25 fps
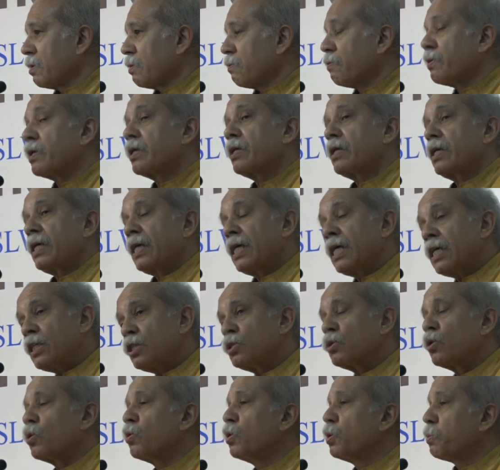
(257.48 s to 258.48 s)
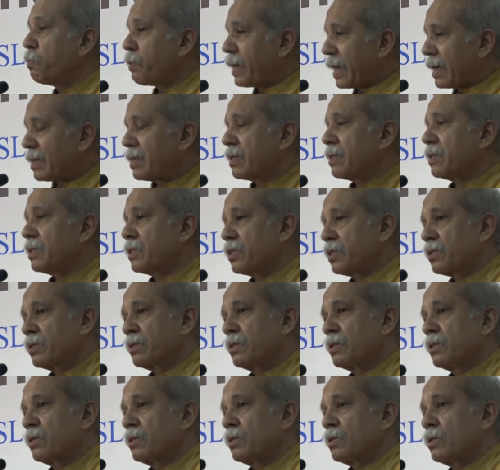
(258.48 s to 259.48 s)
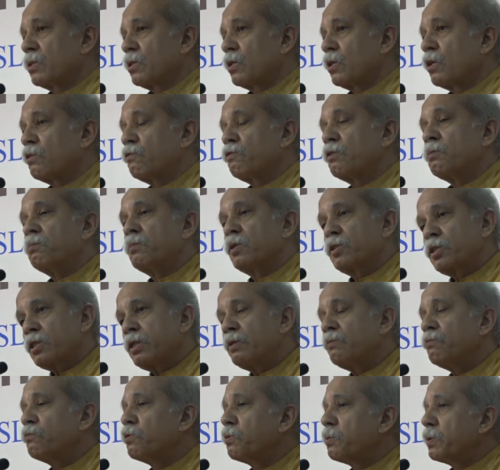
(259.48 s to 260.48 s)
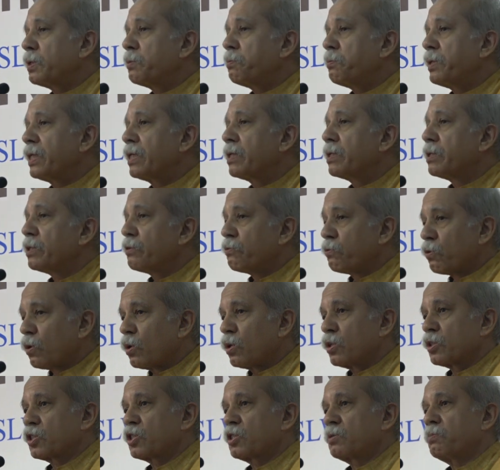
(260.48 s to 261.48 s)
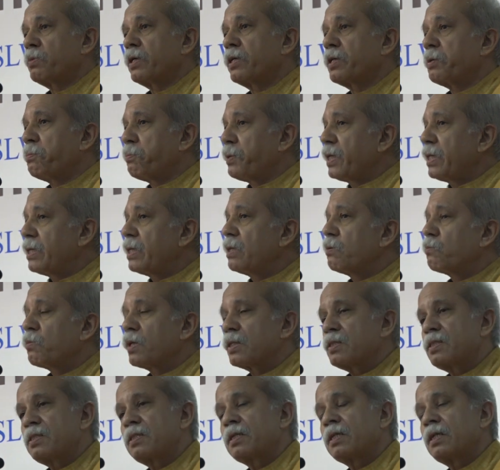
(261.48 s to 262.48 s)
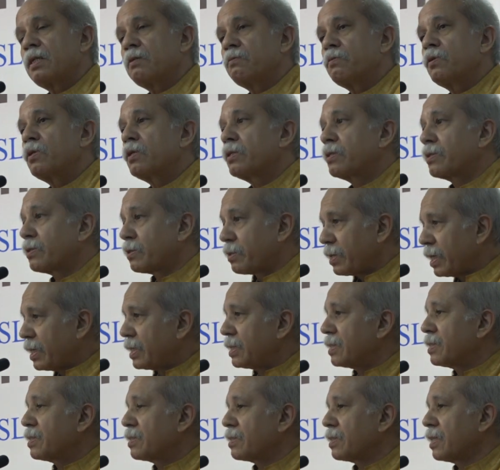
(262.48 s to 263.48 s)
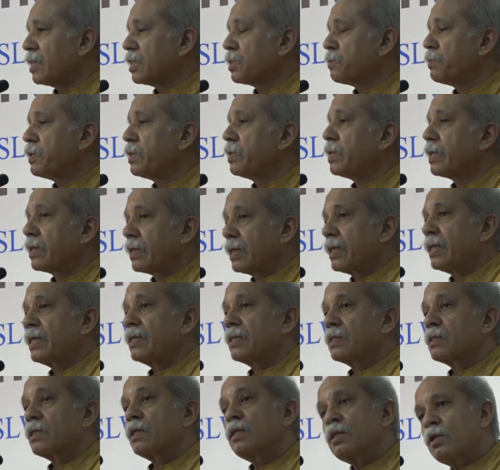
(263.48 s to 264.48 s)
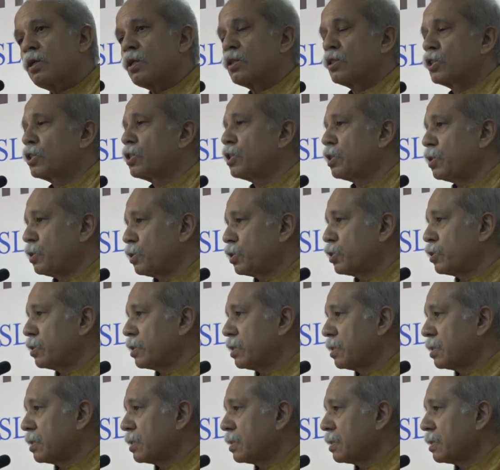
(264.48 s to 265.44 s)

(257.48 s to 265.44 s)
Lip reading: where age-old practice of a Muslim woman being divorced by repeating one single word thrice has been declared as unconstitutional.